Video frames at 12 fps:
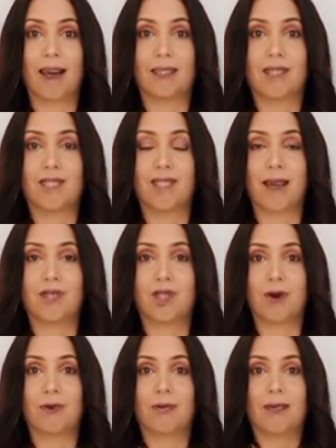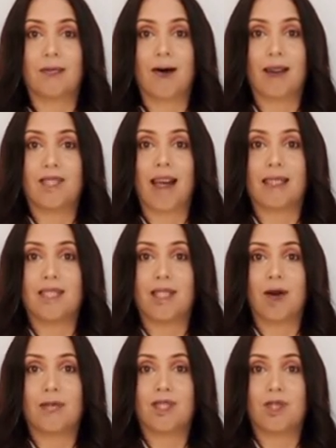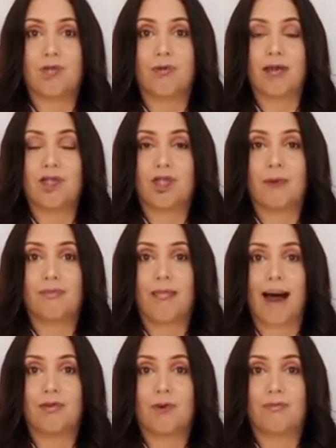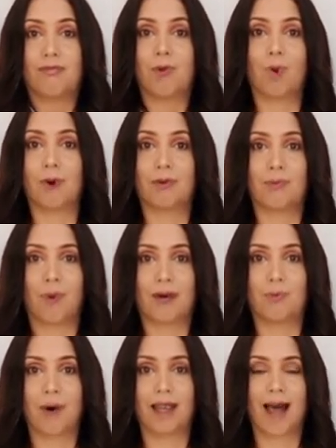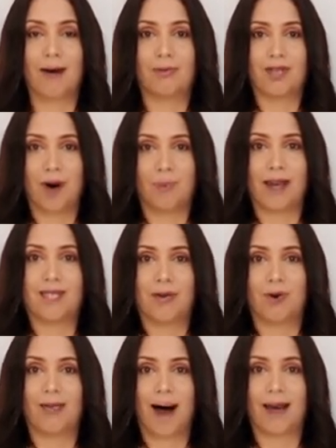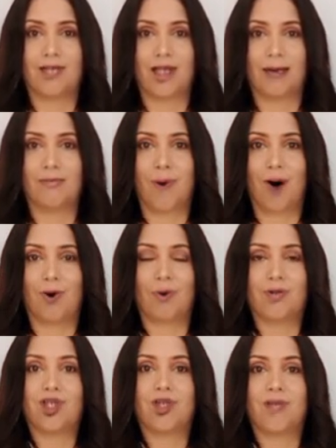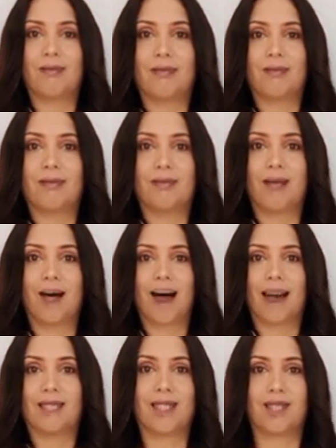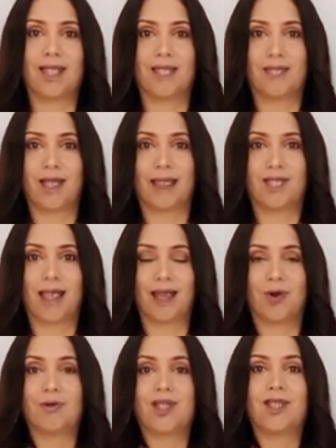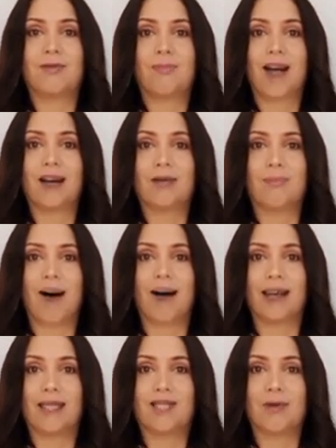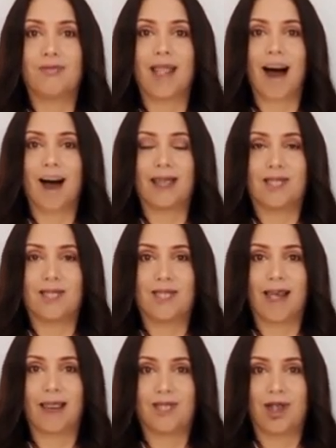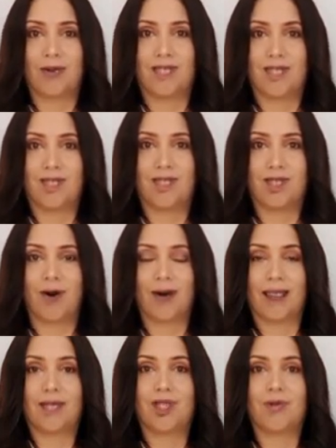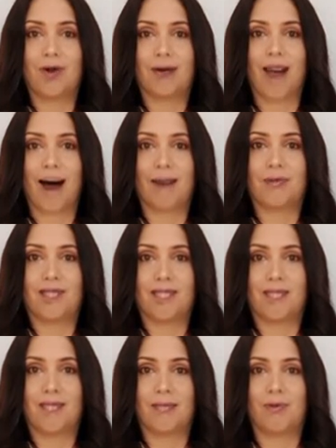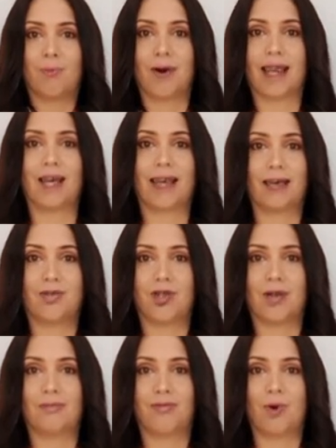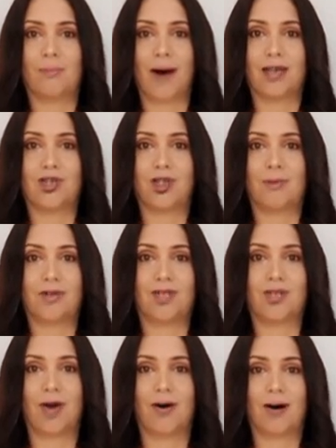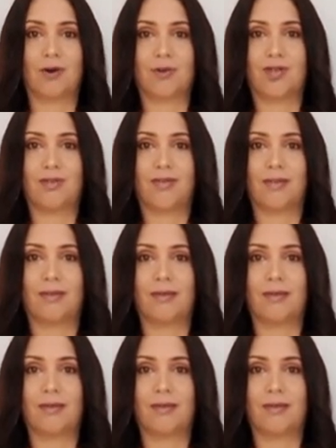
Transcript: In the center, a dense concentration of matter formed what we now know as the galactic bulge. As the disk continued to spin, pockets of gas and dust started to collapse, leading to the formation of stars.